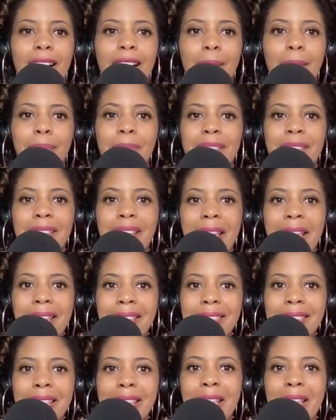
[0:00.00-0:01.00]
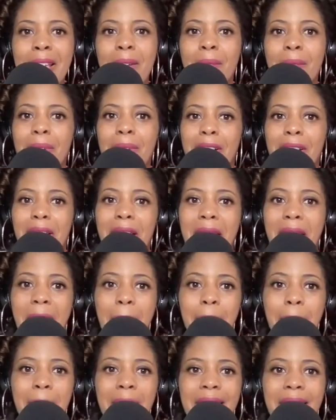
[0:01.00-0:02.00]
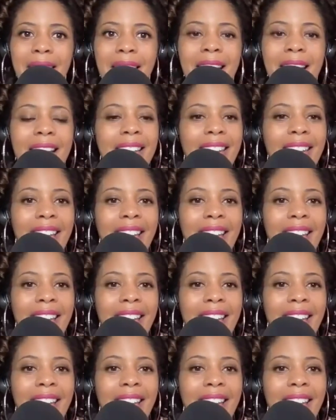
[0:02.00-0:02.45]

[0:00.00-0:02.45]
upset, when they're happy?